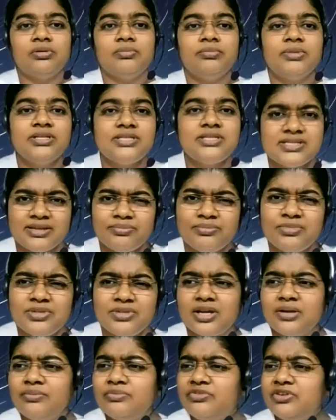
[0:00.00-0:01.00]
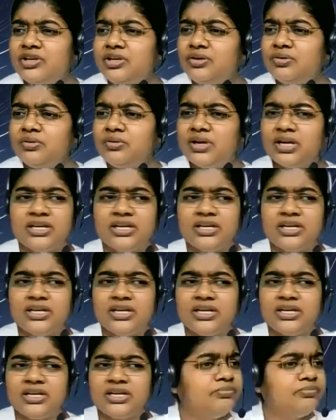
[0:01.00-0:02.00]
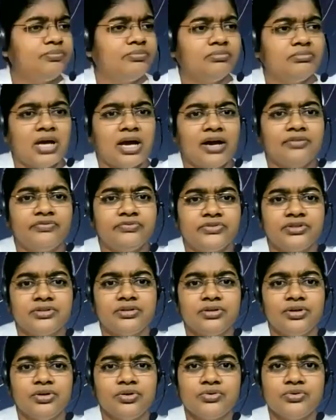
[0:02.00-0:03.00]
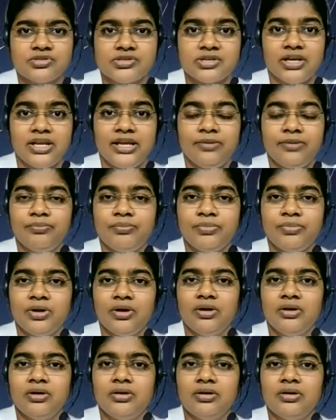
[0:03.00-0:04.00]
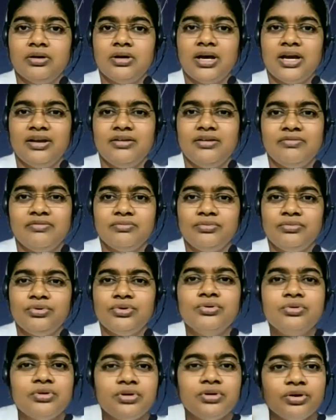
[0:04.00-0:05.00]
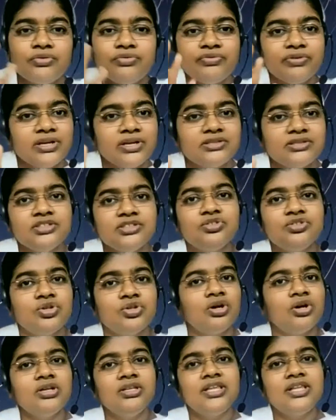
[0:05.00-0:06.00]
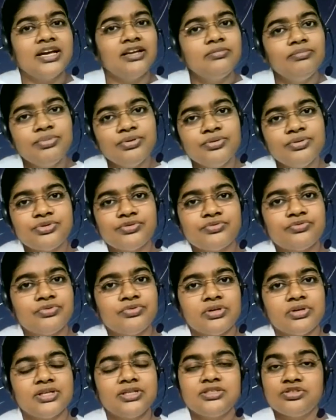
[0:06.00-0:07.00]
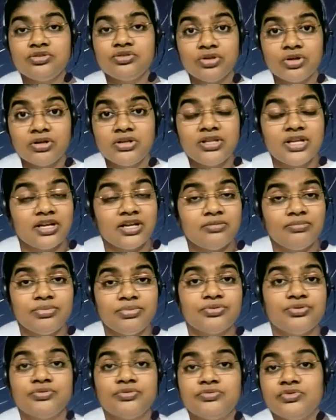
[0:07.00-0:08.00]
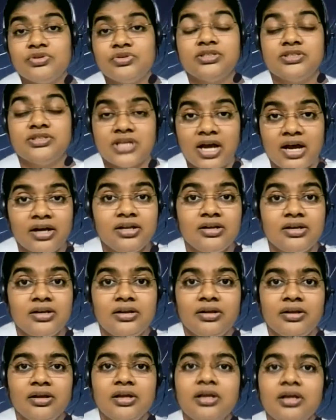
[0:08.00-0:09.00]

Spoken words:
but sometime when you get up after your sleep, your face is not that beautiful. It's not that beautiful. It's ugly,